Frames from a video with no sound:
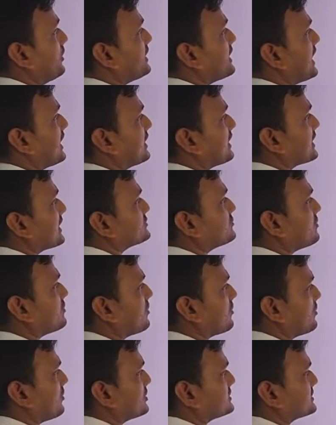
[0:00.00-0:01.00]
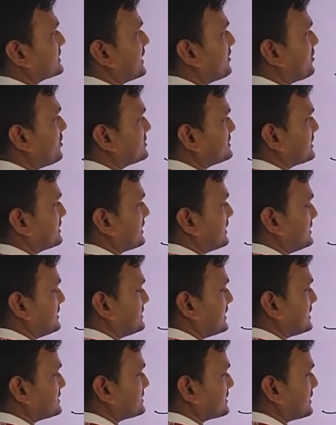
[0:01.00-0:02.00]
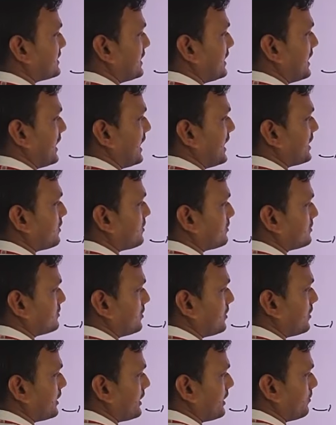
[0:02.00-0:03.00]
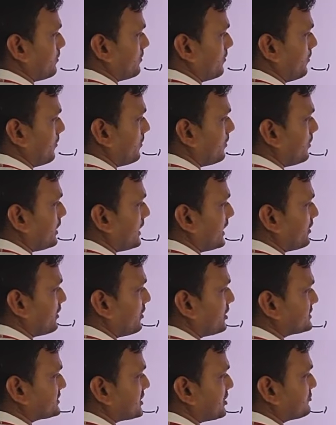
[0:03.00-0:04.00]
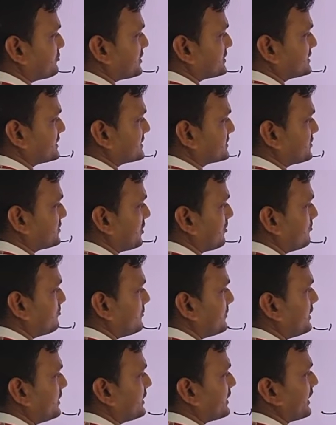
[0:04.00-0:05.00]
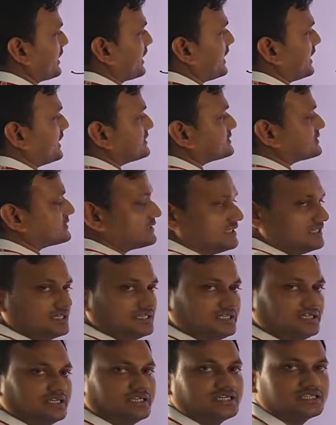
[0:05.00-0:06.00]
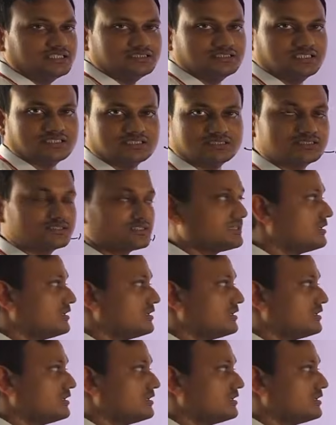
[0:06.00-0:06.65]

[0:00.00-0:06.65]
attraction occurs, energy releases and the whole energy of the system gets decreases.